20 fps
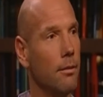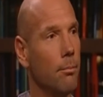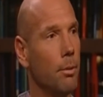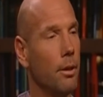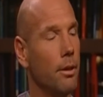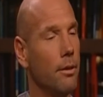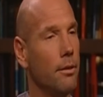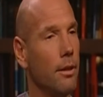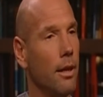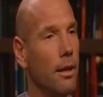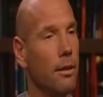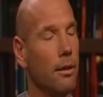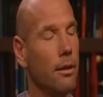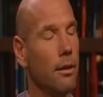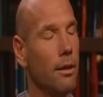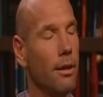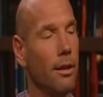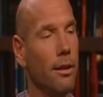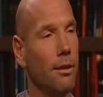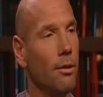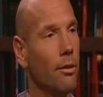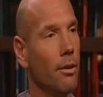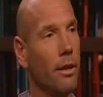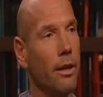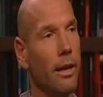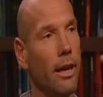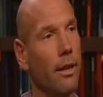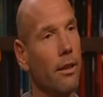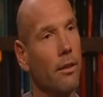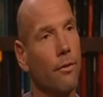But, look,
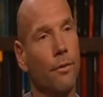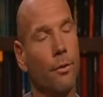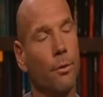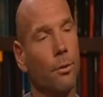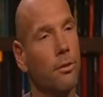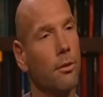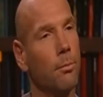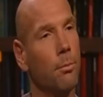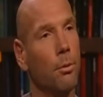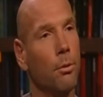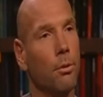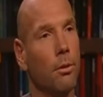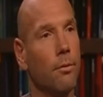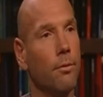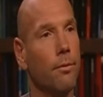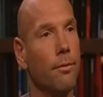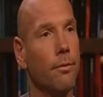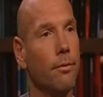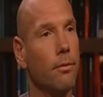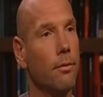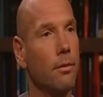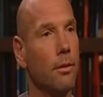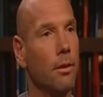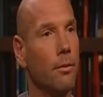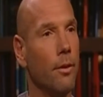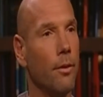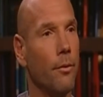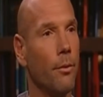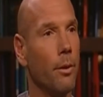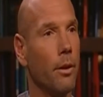he had the full support of
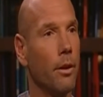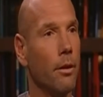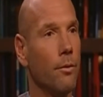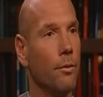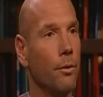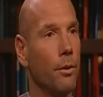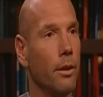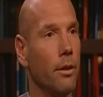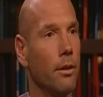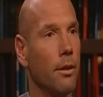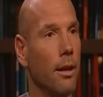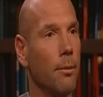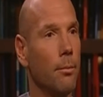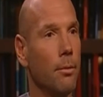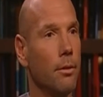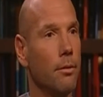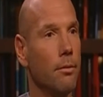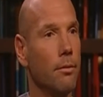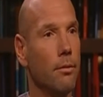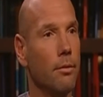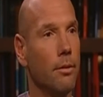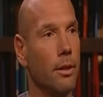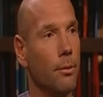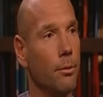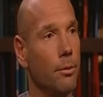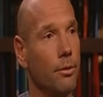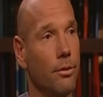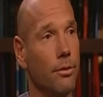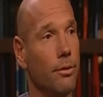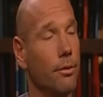everyone at the footy club, and it
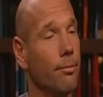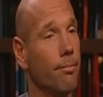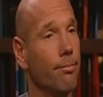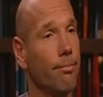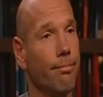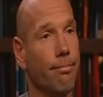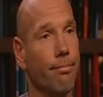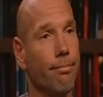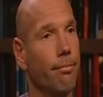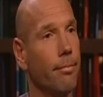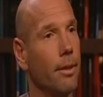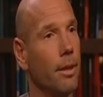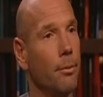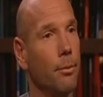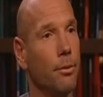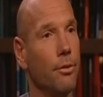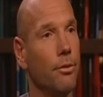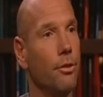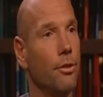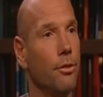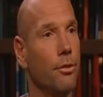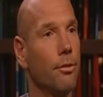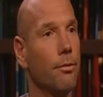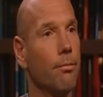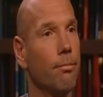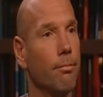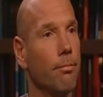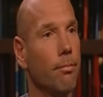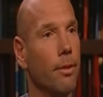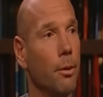was just
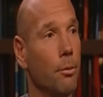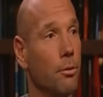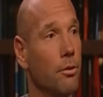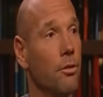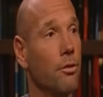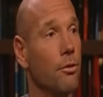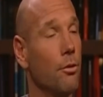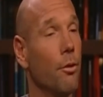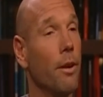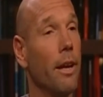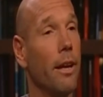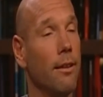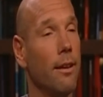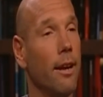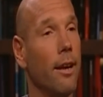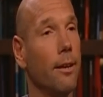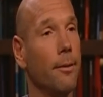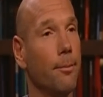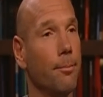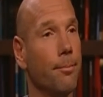not our day.